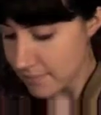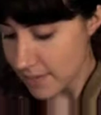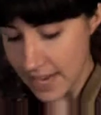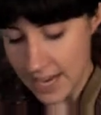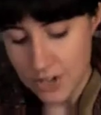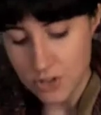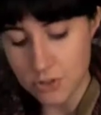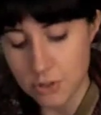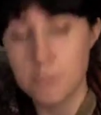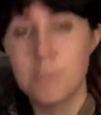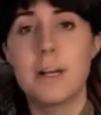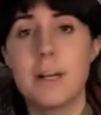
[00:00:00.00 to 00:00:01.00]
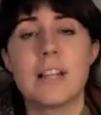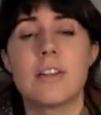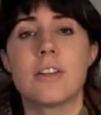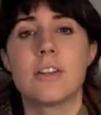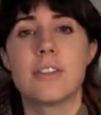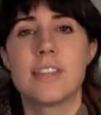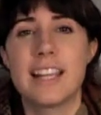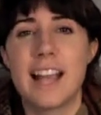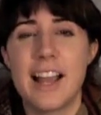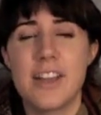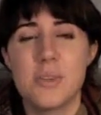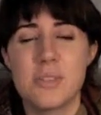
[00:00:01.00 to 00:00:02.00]
Andrew Butler, the
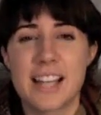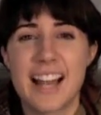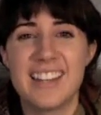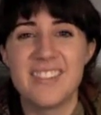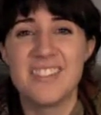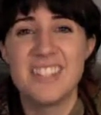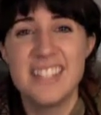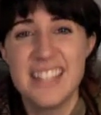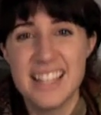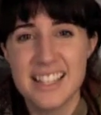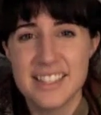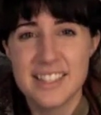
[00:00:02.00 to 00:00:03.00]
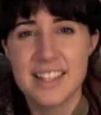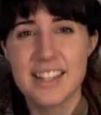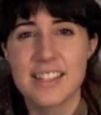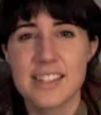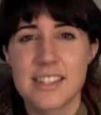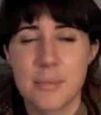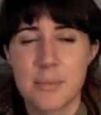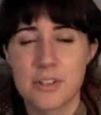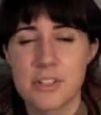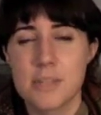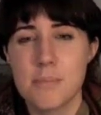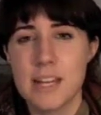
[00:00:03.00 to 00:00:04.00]
guy who was kind of dissed in
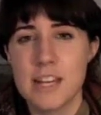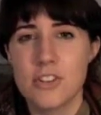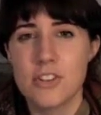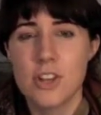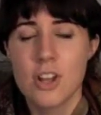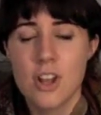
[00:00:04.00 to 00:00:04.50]
Sumner's speech.